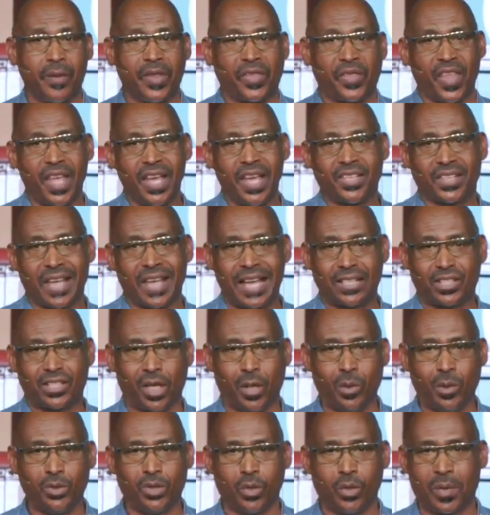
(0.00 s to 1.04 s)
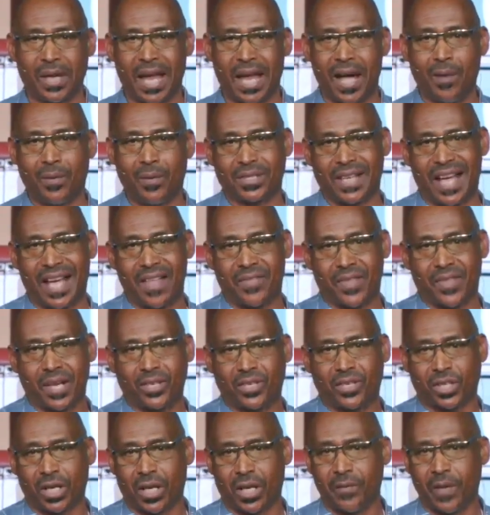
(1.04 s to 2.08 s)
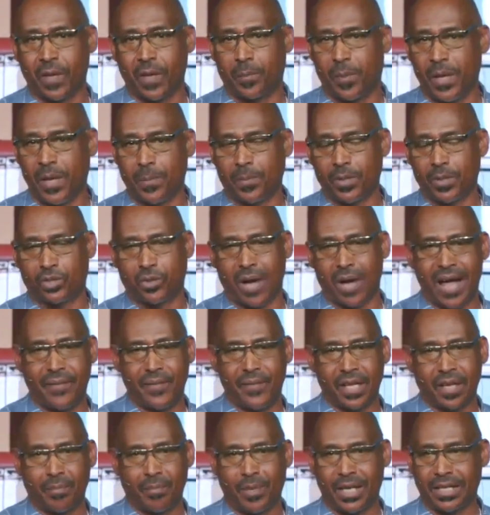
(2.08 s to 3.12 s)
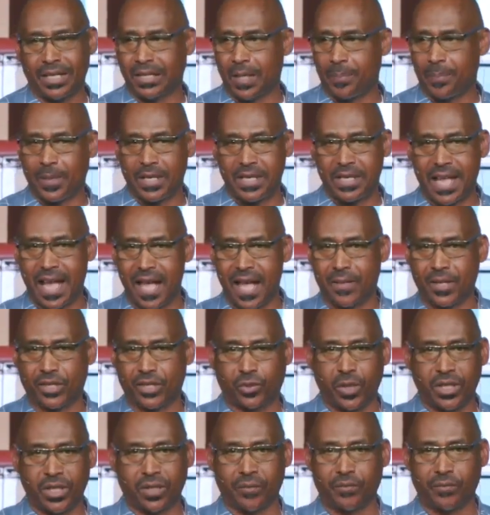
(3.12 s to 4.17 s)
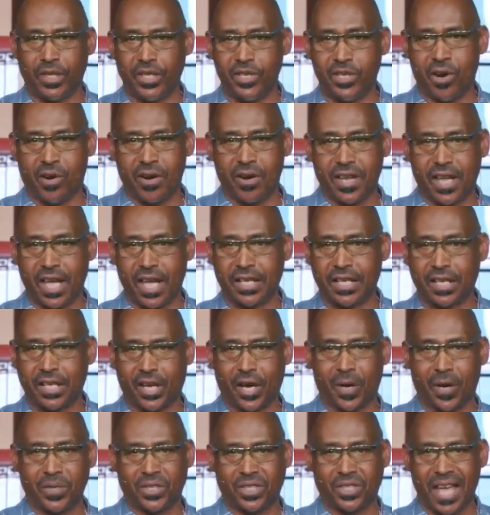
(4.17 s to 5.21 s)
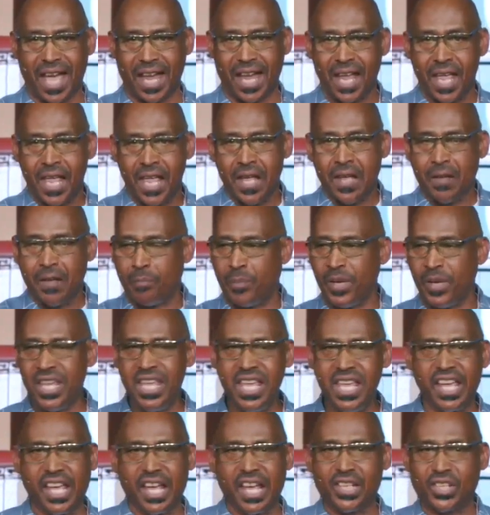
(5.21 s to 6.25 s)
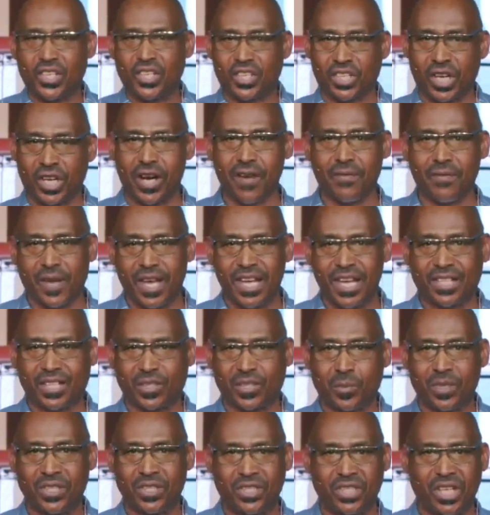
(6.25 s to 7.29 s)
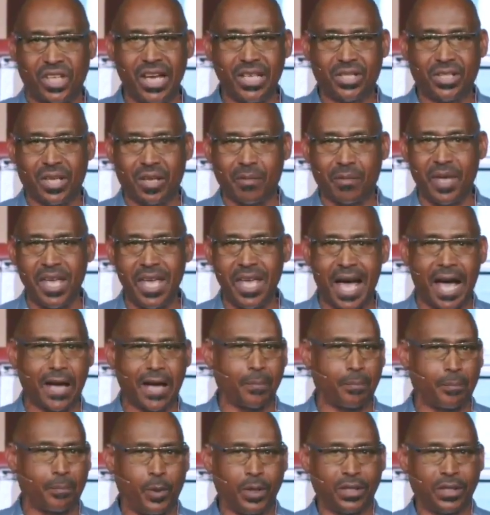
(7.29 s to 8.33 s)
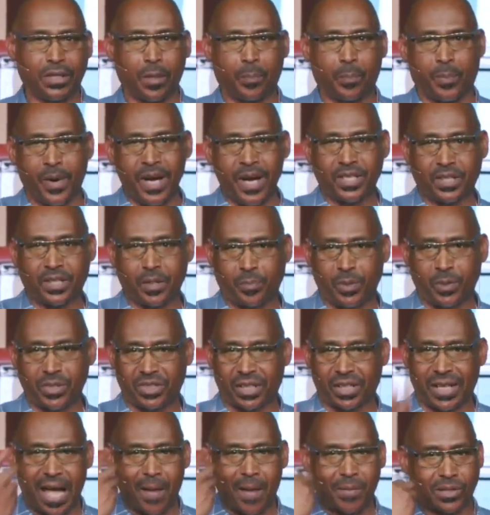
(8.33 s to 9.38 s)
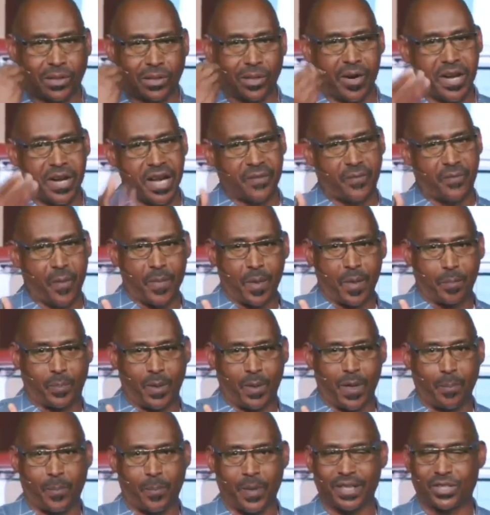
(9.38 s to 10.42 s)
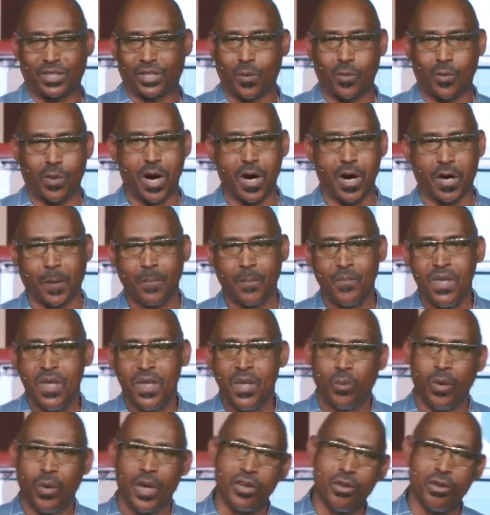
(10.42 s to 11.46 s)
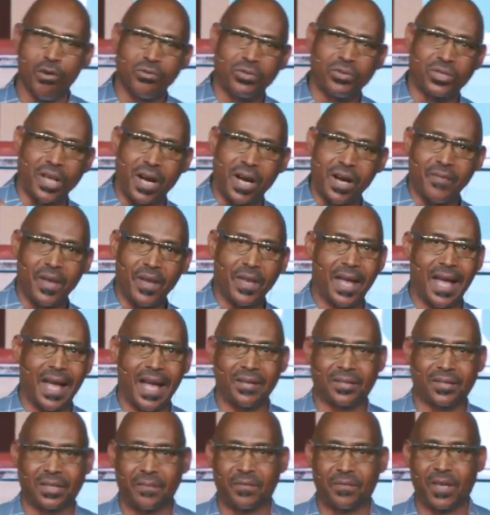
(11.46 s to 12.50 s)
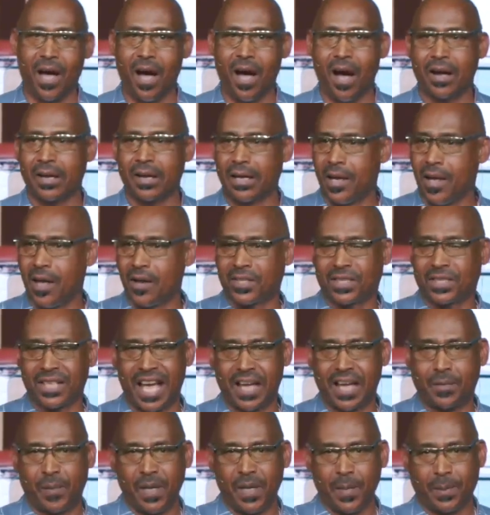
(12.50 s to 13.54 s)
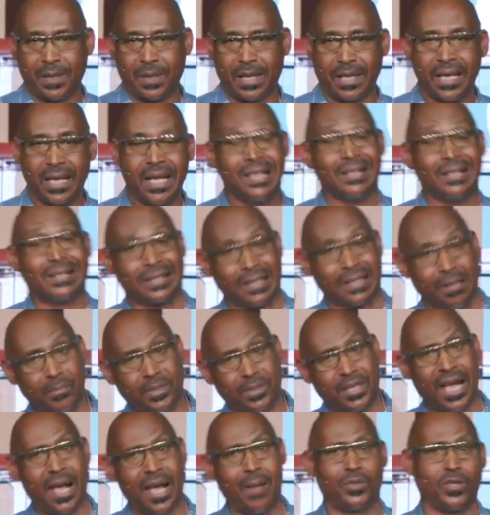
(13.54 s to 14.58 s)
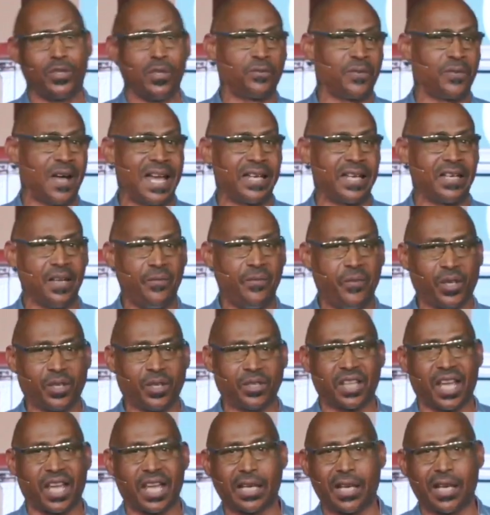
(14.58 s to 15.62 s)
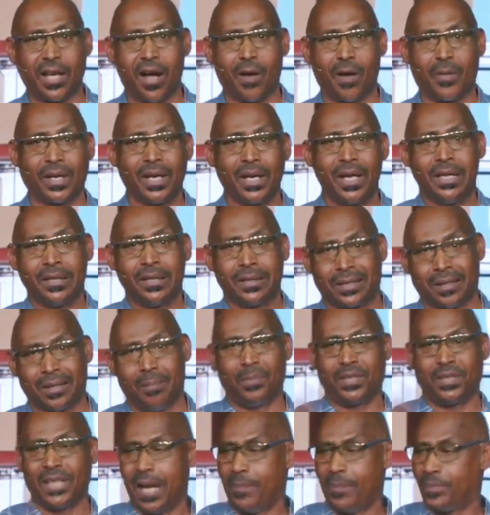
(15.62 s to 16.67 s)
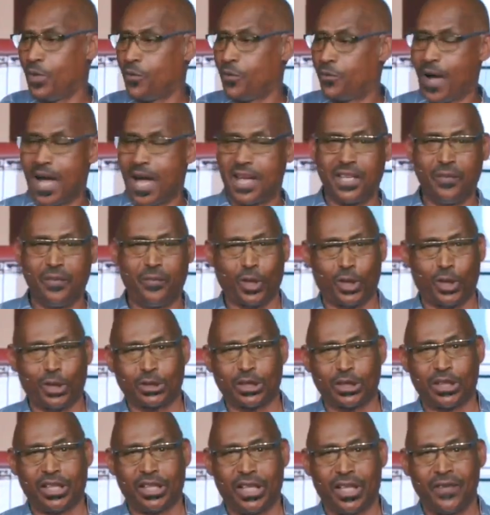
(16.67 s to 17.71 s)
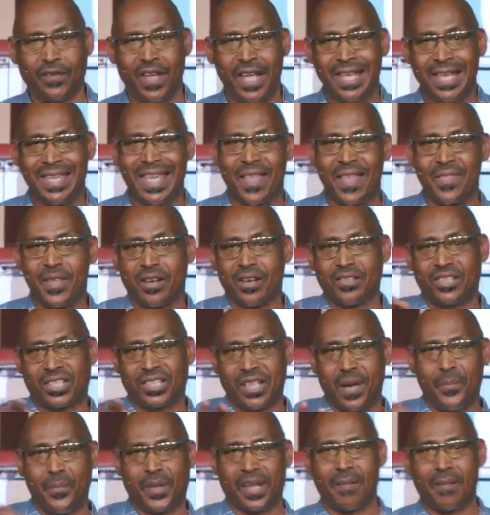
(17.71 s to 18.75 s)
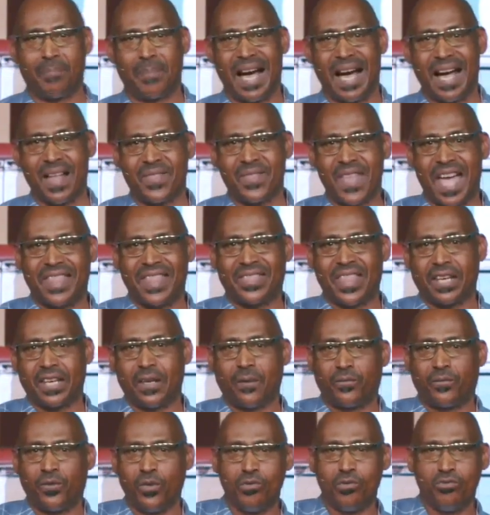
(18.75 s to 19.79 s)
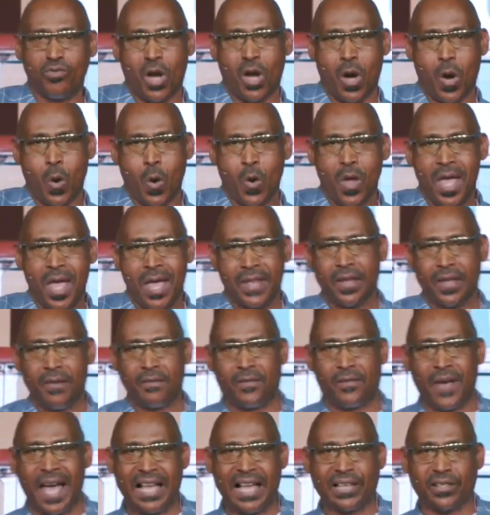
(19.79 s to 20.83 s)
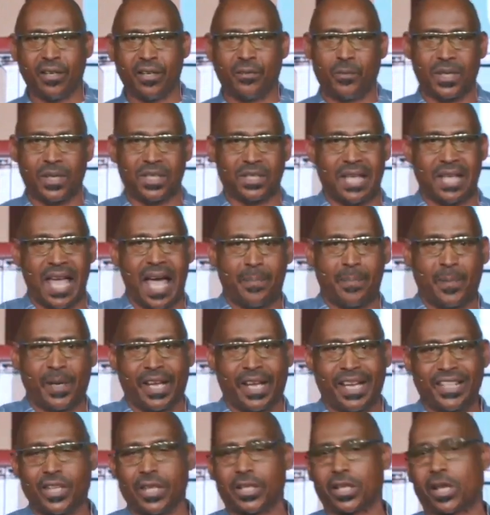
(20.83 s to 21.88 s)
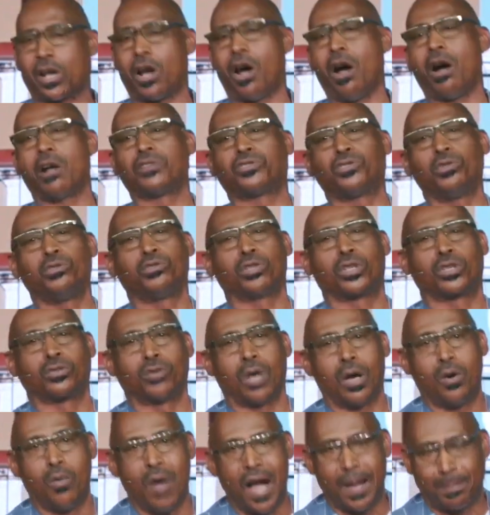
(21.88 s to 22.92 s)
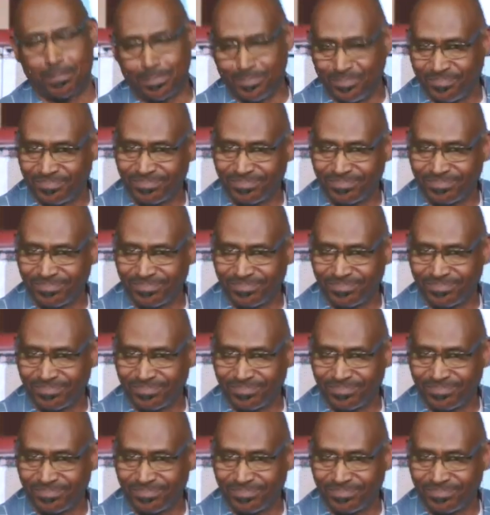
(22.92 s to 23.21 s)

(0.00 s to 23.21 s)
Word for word: things I told you when I was out there serving people, driving a bus up and down the streets of New York and getting cursed at, being in service was teaching me how to put the principles that I was learning from the pulpit to work. When you serve in the house of God alongside people that sometimes you find difficult to get along with, sometimes you find difficult to love, yet there's something about that that if you know the value of what is happening, it's going going to cause you to grow up.